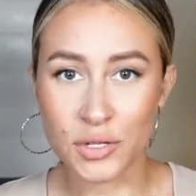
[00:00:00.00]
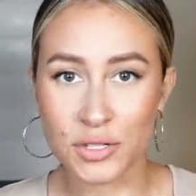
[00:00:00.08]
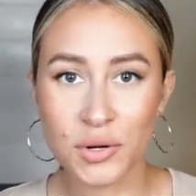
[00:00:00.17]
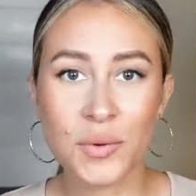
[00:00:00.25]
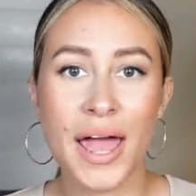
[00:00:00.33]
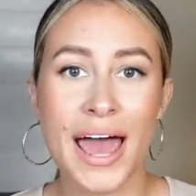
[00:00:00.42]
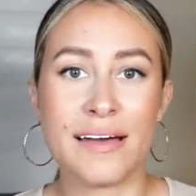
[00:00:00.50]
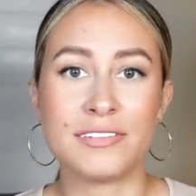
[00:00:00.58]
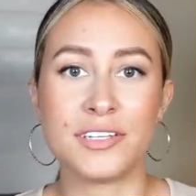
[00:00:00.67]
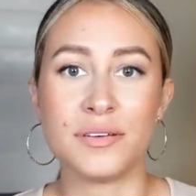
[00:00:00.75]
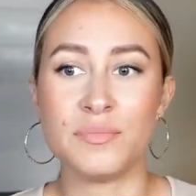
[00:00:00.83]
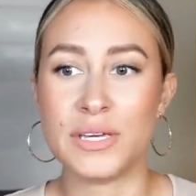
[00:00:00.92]
You don't have
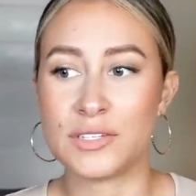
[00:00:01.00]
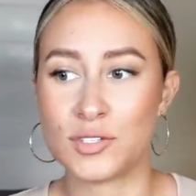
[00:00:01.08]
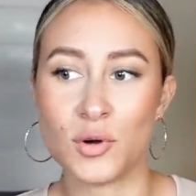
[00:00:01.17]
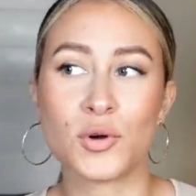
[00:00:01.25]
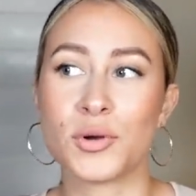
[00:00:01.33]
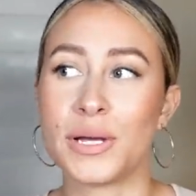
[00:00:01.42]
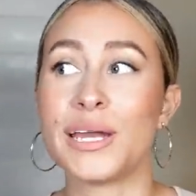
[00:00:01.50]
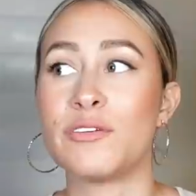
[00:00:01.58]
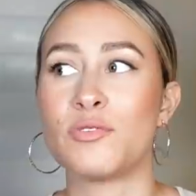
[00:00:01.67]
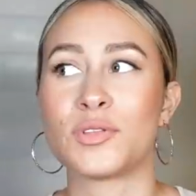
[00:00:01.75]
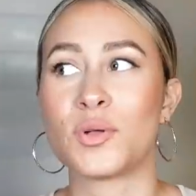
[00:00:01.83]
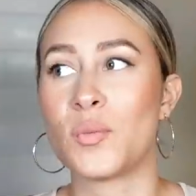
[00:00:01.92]
to be so
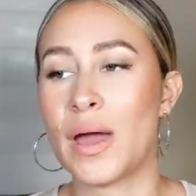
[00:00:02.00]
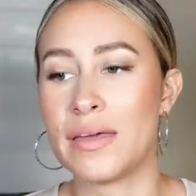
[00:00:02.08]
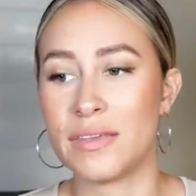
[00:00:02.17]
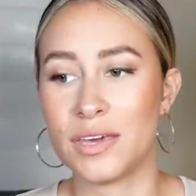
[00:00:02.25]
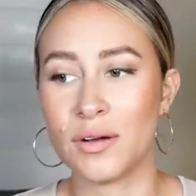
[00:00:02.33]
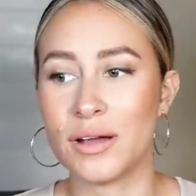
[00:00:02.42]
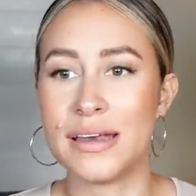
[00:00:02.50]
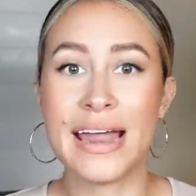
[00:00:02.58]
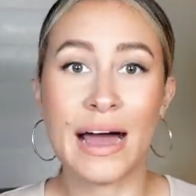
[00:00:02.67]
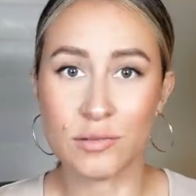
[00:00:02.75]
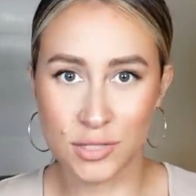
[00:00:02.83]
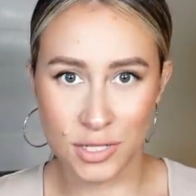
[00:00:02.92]
creative with the way that you're
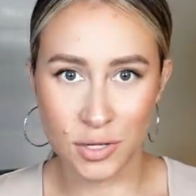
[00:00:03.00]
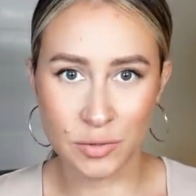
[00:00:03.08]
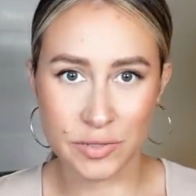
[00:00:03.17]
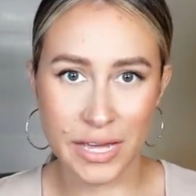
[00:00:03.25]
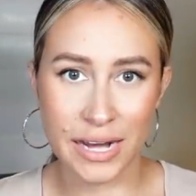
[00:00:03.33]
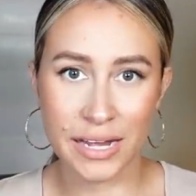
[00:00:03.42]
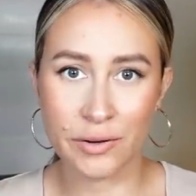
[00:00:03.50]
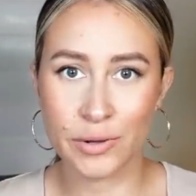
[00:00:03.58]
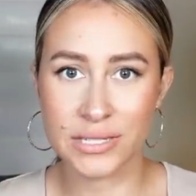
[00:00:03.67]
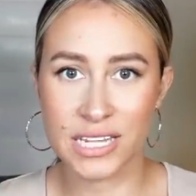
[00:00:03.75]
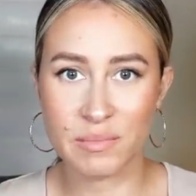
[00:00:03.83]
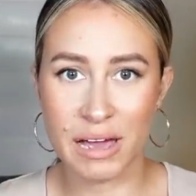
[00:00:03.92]
announcing who's getting into a
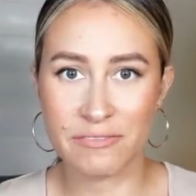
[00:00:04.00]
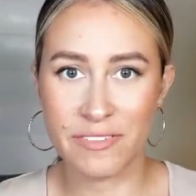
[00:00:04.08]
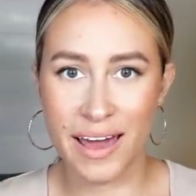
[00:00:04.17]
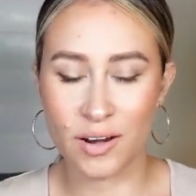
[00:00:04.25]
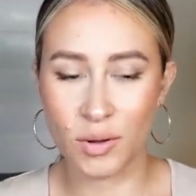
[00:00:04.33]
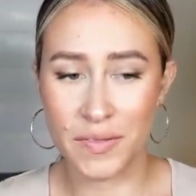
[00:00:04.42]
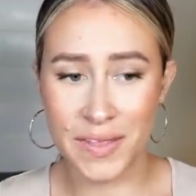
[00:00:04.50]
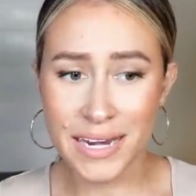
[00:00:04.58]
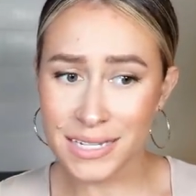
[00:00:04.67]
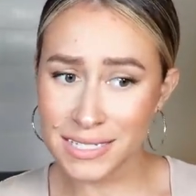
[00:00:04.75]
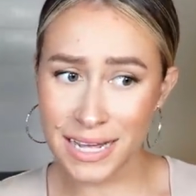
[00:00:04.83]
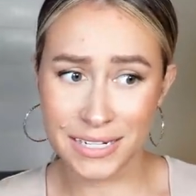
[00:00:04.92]
semifinal. And they
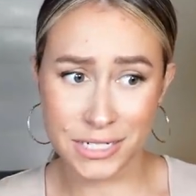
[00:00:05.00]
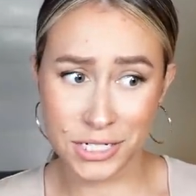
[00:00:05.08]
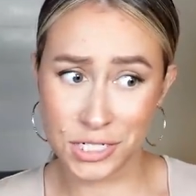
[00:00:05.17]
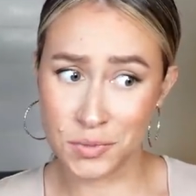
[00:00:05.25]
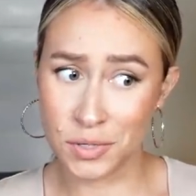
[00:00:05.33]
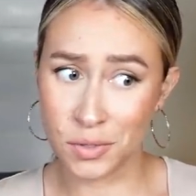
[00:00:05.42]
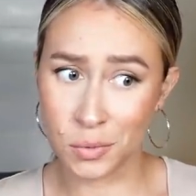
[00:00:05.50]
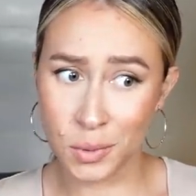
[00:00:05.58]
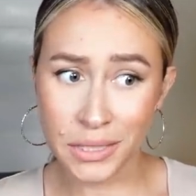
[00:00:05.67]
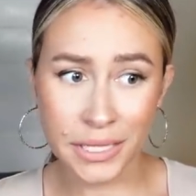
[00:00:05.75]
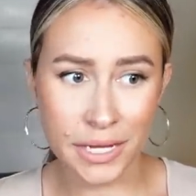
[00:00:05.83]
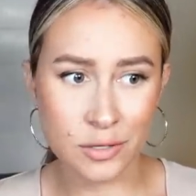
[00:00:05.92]
decided to do it a
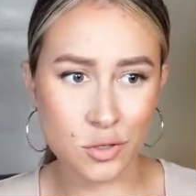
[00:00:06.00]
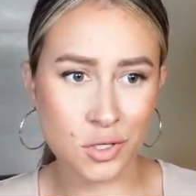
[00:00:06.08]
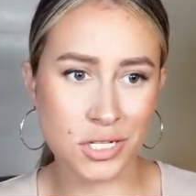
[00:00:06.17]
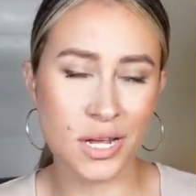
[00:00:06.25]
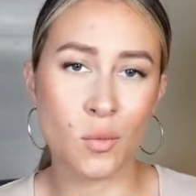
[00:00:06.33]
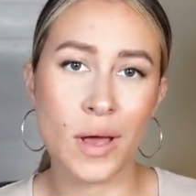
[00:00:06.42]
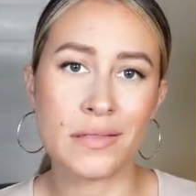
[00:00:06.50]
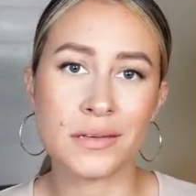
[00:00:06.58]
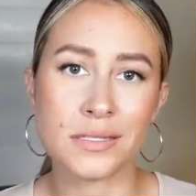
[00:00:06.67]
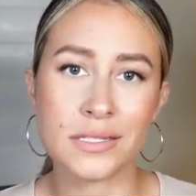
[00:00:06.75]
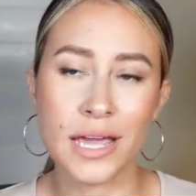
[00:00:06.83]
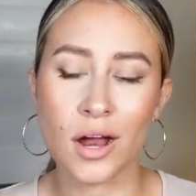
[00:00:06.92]
really interesting way
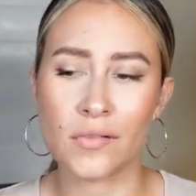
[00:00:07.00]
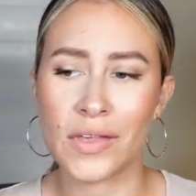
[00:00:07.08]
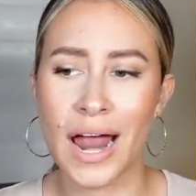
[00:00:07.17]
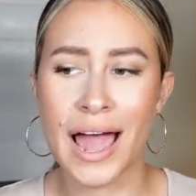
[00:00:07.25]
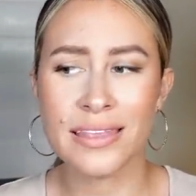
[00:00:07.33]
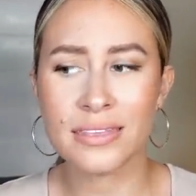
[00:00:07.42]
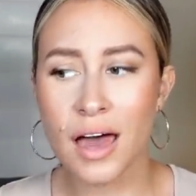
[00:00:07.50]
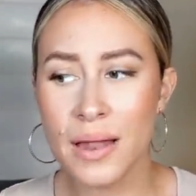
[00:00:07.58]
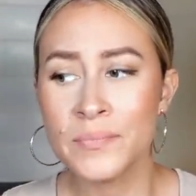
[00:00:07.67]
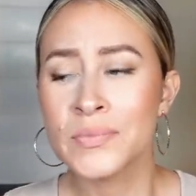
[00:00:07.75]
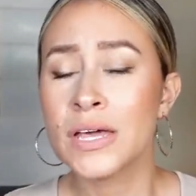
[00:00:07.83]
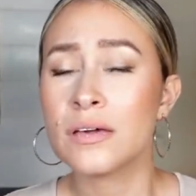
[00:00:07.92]
this year that I
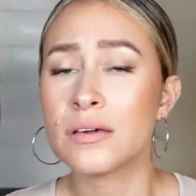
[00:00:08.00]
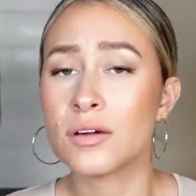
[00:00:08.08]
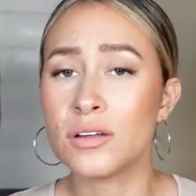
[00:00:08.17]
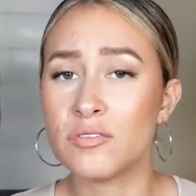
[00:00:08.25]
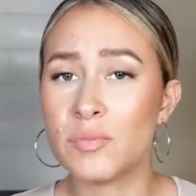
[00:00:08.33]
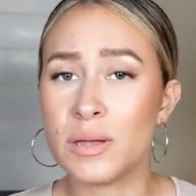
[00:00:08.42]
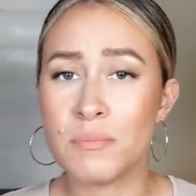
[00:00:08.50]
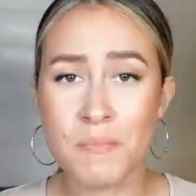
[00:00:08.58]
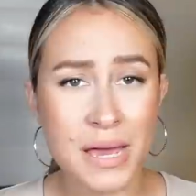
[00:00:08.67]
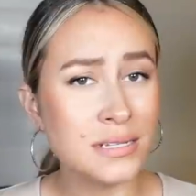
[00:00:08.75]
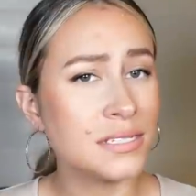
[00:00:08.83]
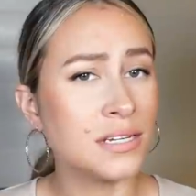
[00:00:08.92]
thought could have been
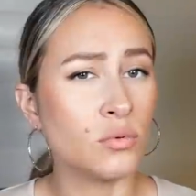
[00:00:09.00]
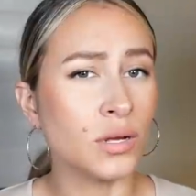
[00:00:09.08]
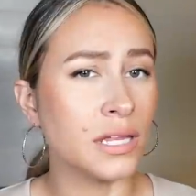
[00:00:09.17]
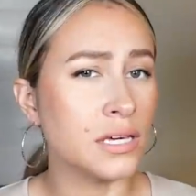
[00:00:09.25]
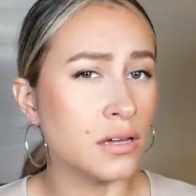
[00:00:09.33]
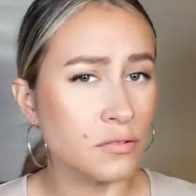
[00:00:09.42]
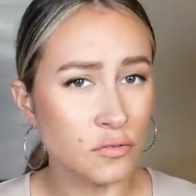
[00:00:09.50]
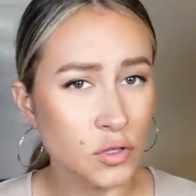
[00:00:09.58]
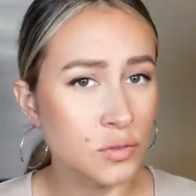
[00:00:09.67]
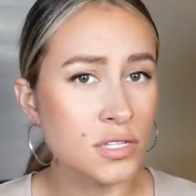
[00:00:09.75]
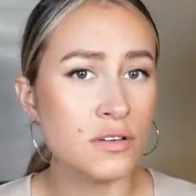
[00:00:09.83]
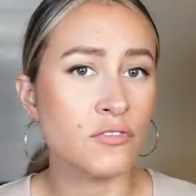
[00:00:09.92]
missed and really
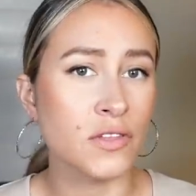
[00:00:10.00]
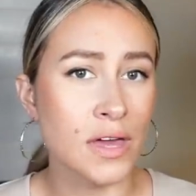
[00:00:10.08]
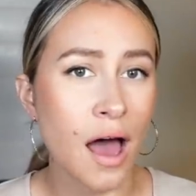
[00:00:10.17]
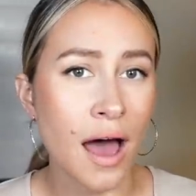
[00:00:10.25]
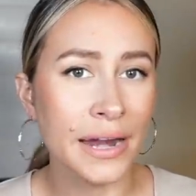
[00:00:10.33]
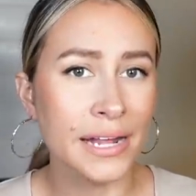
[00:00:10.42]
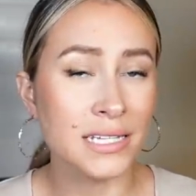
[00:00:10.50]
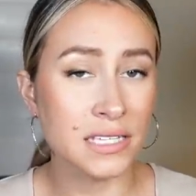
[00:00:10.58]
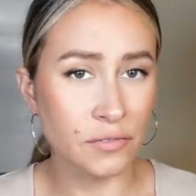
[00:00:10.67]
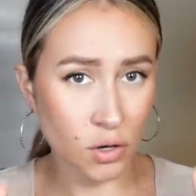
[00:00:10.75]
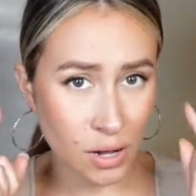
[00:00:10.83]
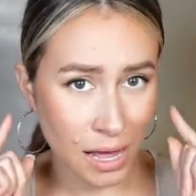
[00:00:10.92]
confusing for the audience
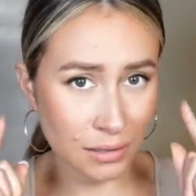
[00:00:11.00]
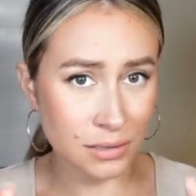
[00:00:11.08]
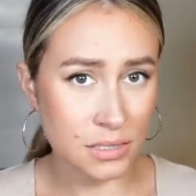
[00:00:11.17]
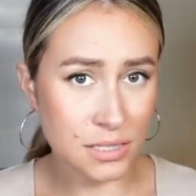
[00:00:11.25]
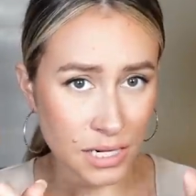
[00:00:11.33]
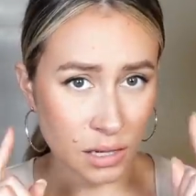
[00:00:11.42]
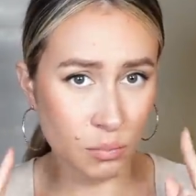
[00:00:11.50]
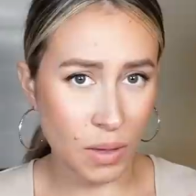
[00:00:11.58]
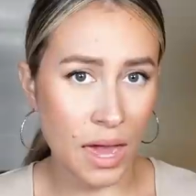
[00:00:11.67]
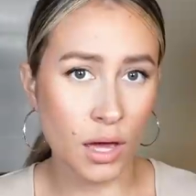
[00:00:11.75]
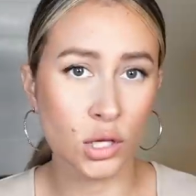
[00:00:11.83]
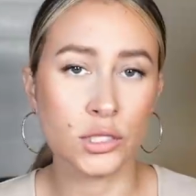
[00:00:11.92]
if you're not listening and
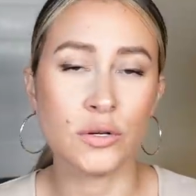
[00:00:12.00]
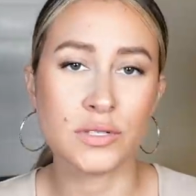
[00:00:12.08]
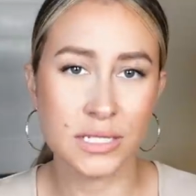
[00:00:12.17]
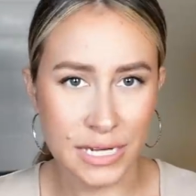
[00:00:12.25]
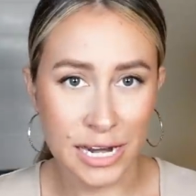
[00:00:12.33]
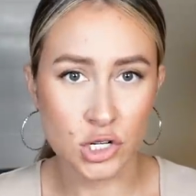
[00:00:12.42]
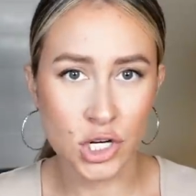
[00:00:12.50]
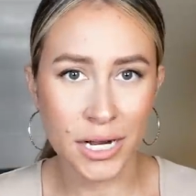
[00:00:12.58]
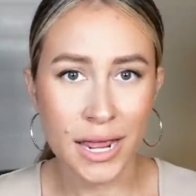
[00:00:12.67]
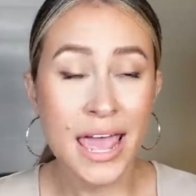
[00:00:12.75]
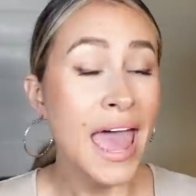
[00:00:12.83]
paying close attention.